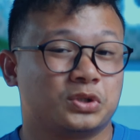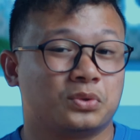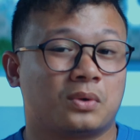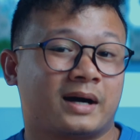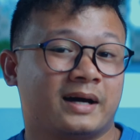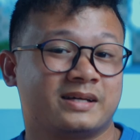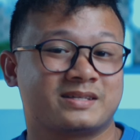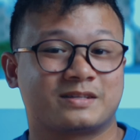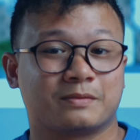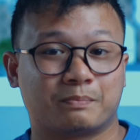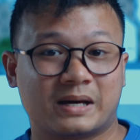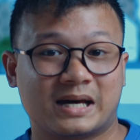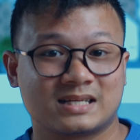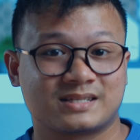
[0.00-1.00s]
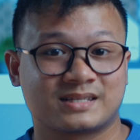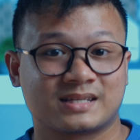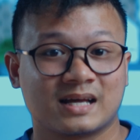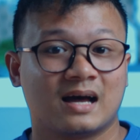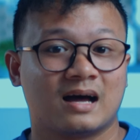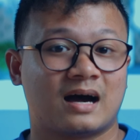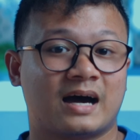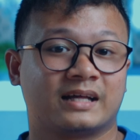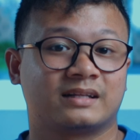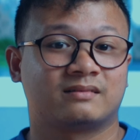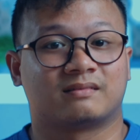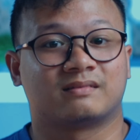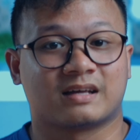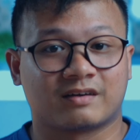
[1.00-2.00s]
UI is the best, I'd
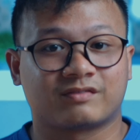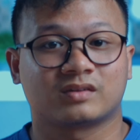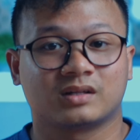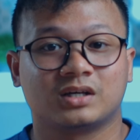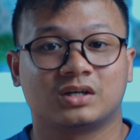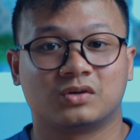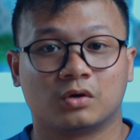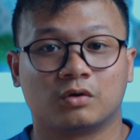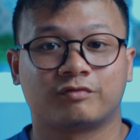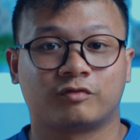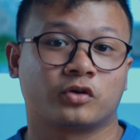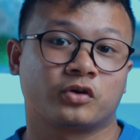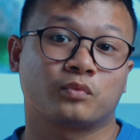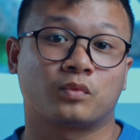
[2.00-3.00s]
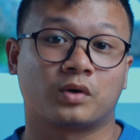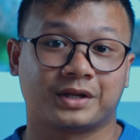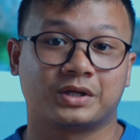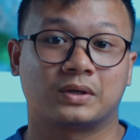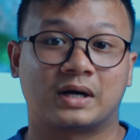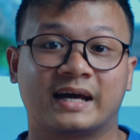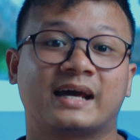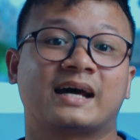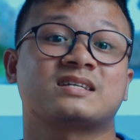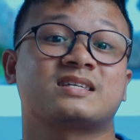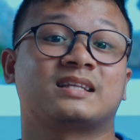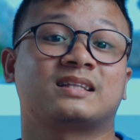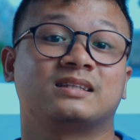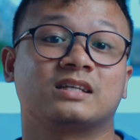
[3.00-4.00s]
definitely go for One UI as
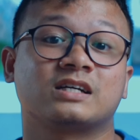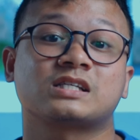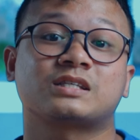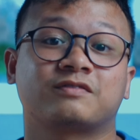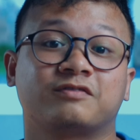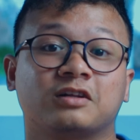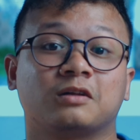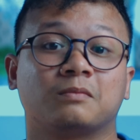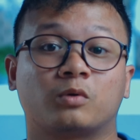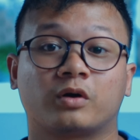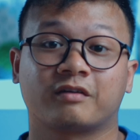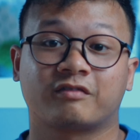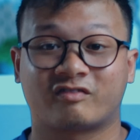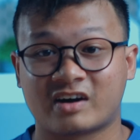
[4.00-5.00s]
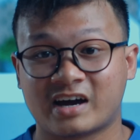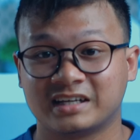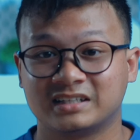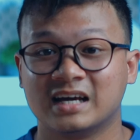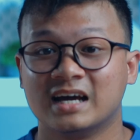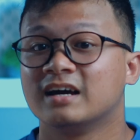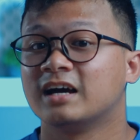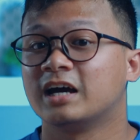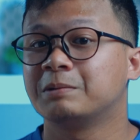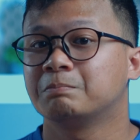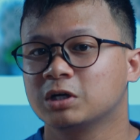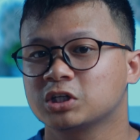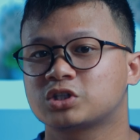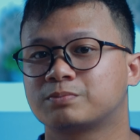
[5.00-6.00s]
it does feel more refined and
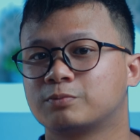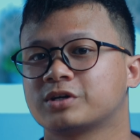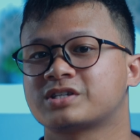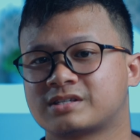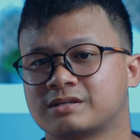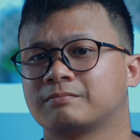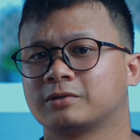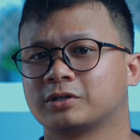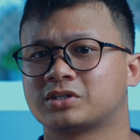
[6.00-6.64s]
much more simpler